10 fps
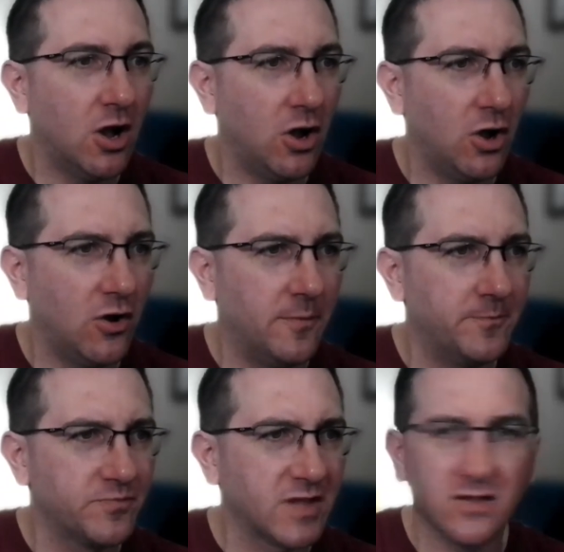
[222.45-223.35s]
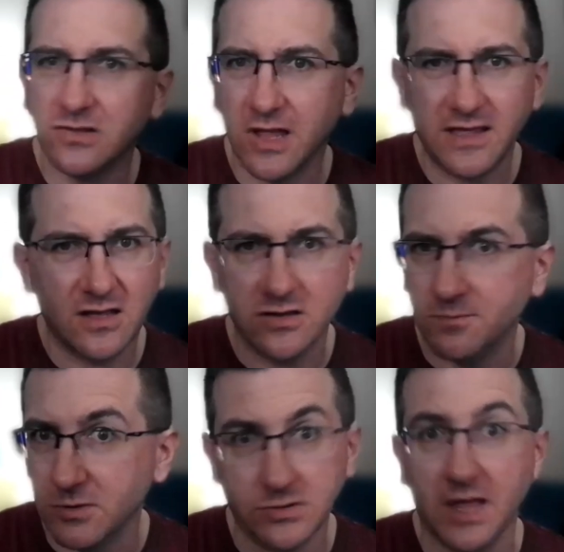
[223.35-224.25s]
Um, like a,
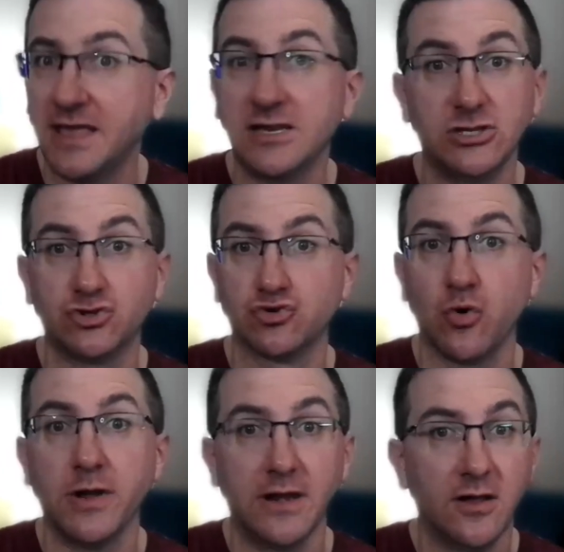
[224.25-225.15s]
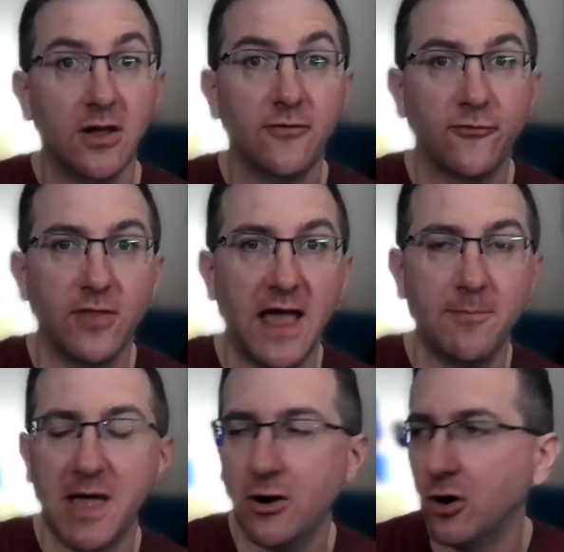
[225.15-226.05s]
like a Detroit for
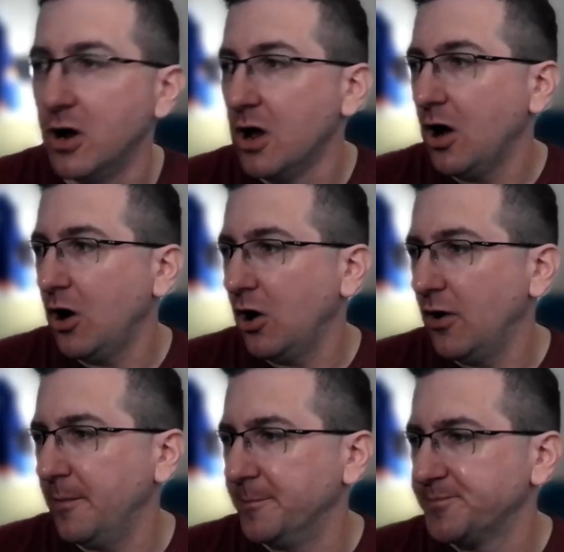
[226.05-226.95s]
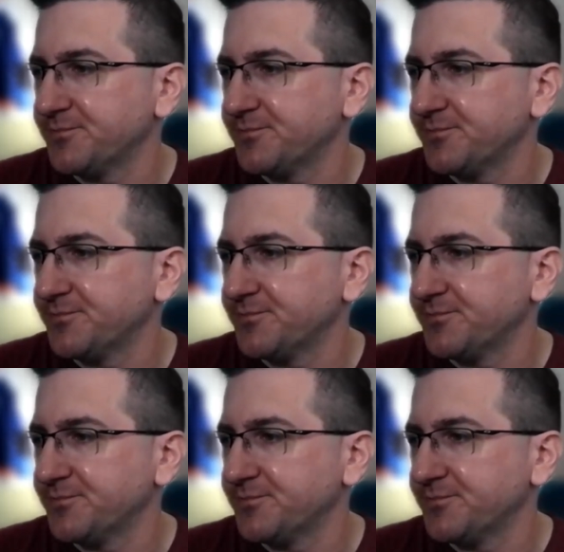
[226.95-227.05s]
that matter. Um,